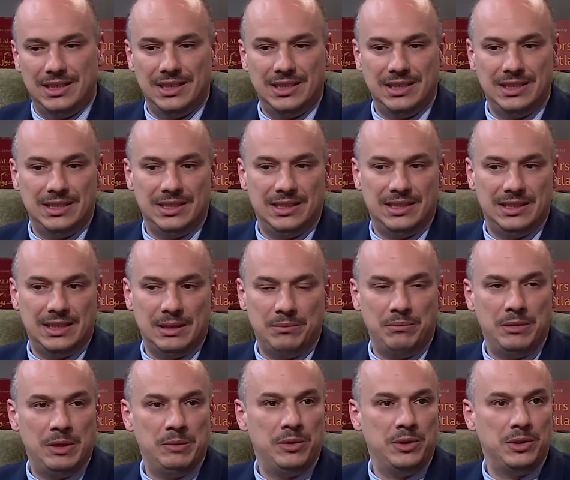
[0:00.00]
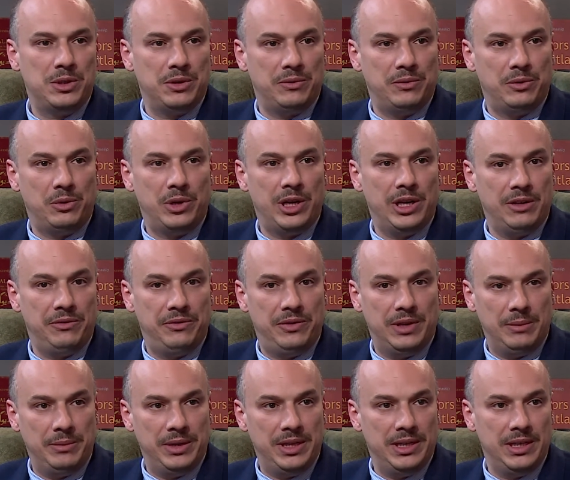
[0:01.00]
some members of royal
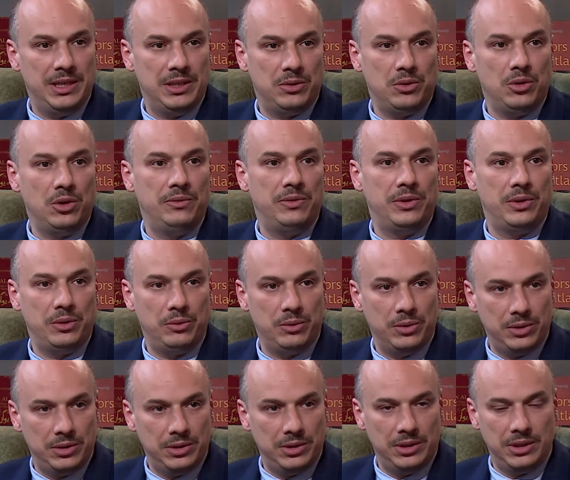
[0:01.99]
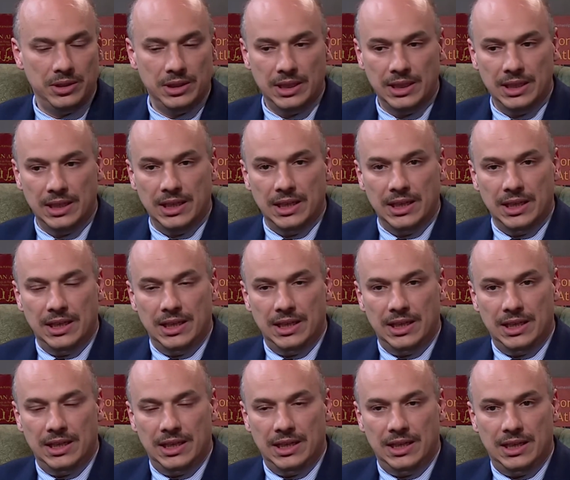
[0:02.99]
families all over the world.
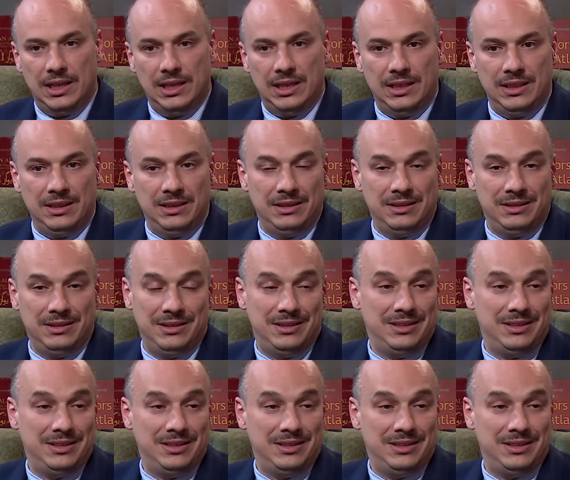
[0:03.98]
And